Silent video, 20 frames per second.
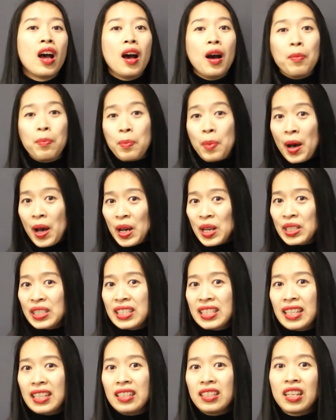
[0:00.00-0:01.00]
a
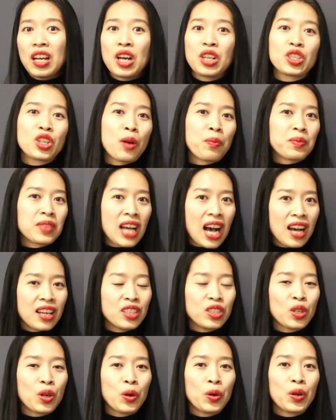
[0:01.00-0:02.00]
person, a job
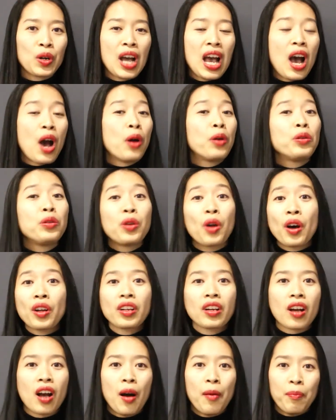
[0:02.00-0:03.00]
title, not
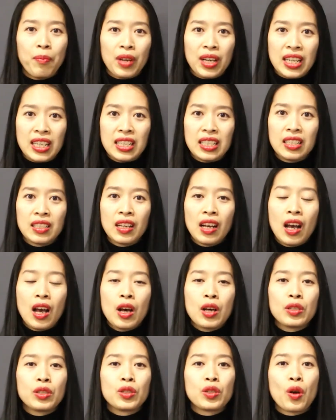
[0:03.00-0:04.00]
a company.
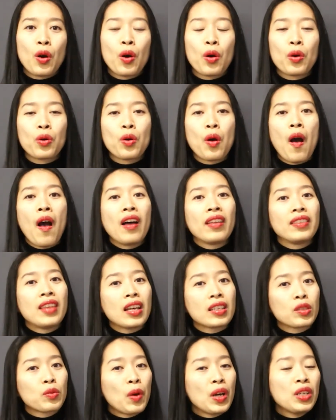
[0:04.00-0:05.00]
So
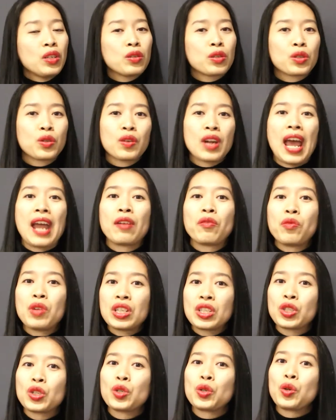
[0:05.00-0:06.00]
that's why you should
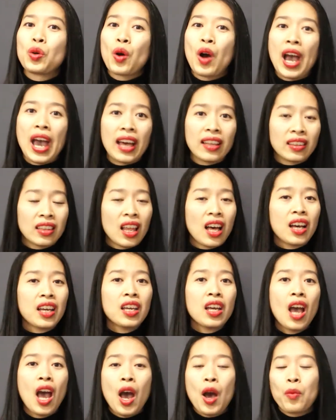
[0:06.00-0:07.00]
enrich your
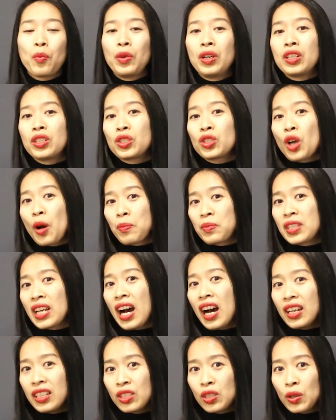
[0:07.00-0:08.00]
headline with the job
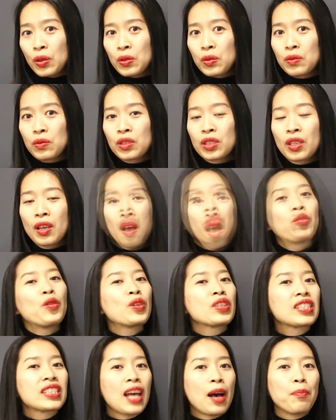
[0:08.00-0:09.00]
titles. For
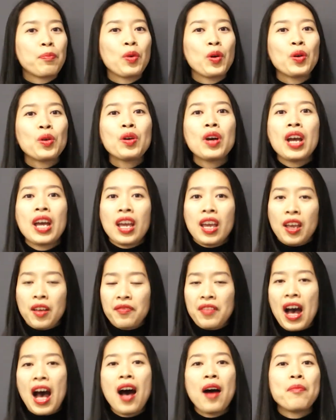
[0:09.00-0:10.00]
example,
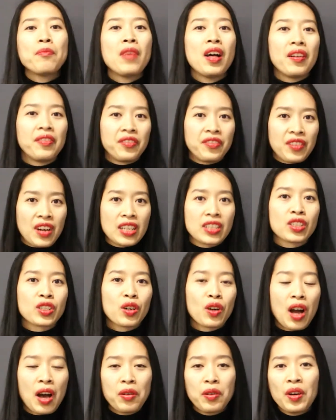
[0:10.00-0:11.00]
if I'm a fresh
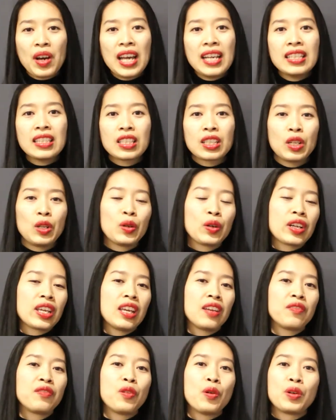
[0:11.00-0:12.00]
graduate
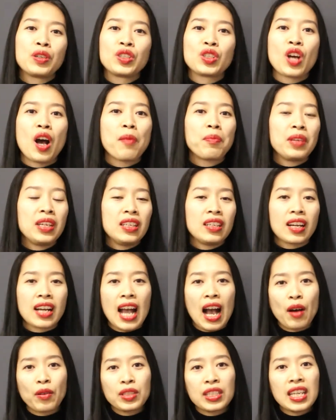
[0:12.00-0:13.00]
looking for a job in
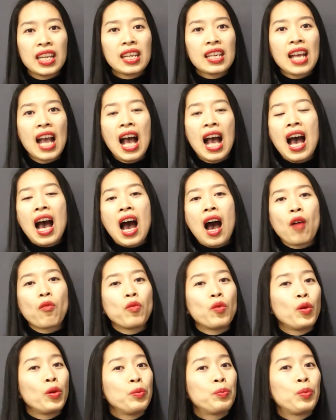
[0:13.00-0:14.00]
accounting, I
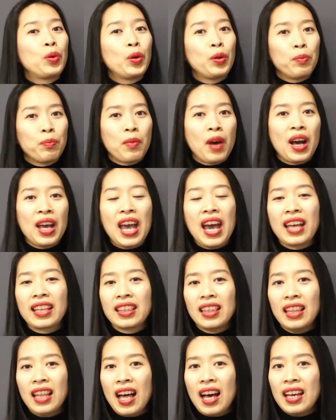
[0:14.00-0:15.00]
will put my
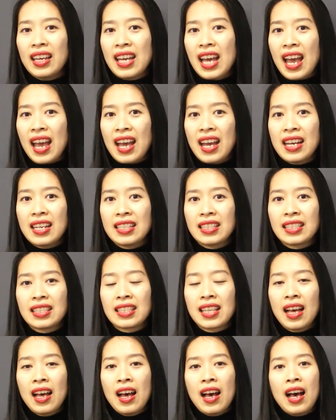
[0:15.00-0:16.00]
headline as
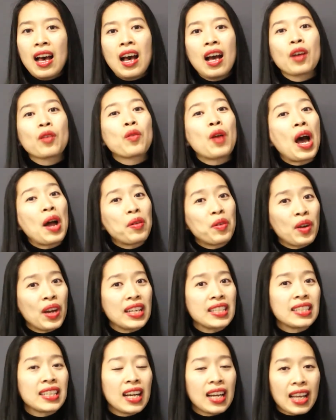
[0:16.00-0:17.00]

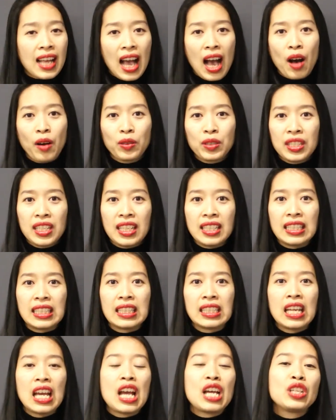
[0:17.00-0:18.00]
graduate accountant,
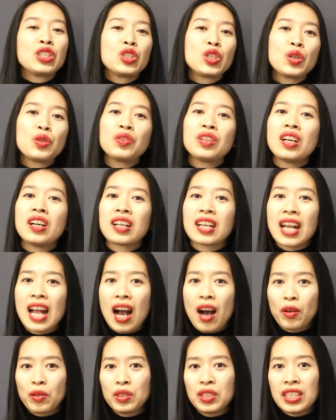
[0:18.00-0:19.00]
junior
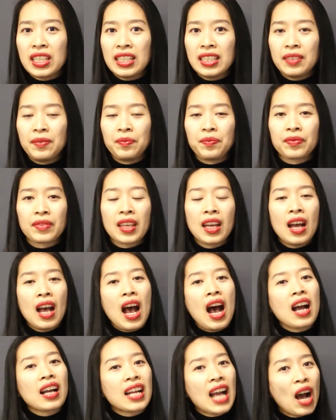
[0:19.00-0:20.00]
accountant,
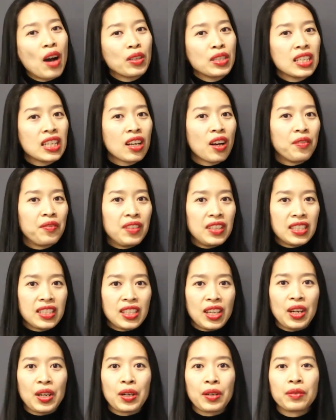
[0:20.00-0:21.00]
accounting
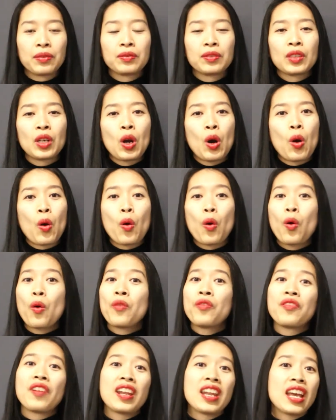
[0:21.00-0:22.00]
officer, or
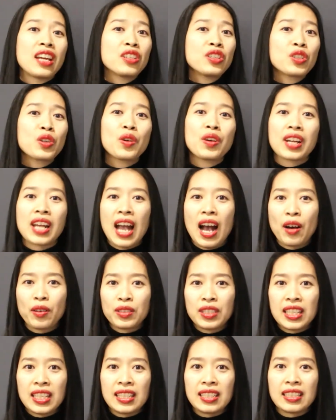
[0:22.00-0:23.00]
financial
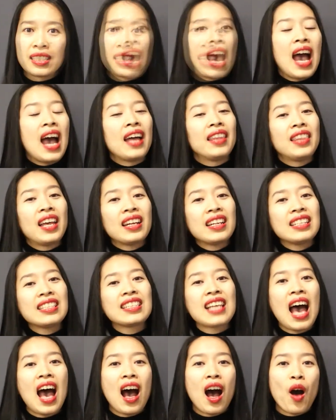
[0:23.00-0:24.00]
accountant. And that is
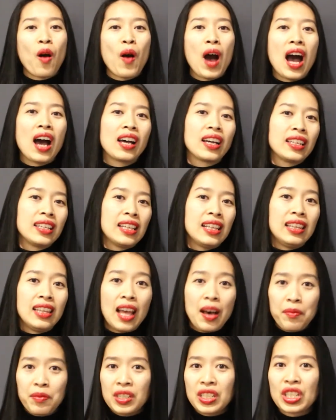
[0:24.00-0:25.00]
how I
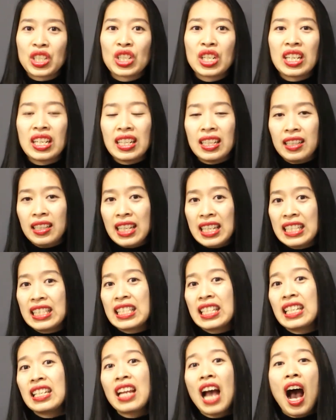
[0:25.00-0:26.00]
leverage
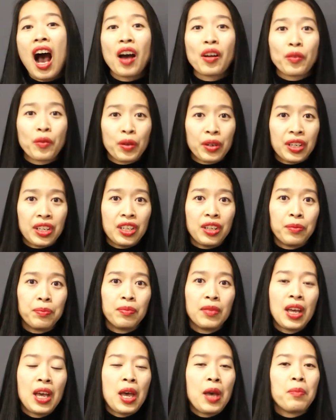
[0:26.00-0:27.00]
LinkedIn algorithm
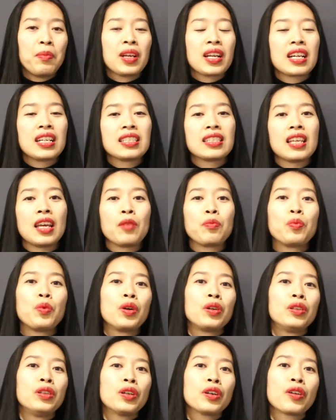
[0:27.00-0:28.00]
because it will
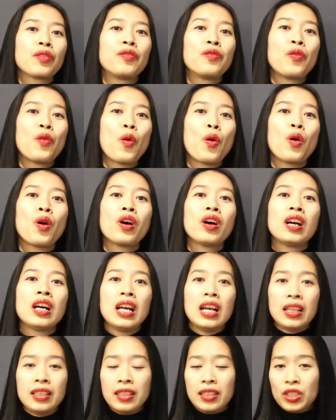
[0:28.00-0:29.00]
look for
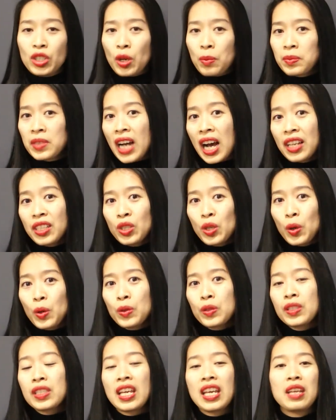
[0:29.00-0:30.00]
the job
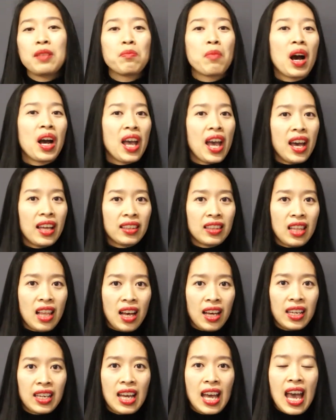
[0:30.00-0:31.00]
titles in my
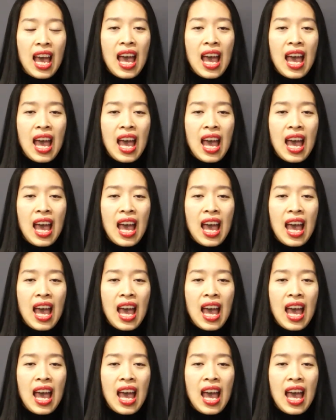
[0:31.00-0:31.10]
headline.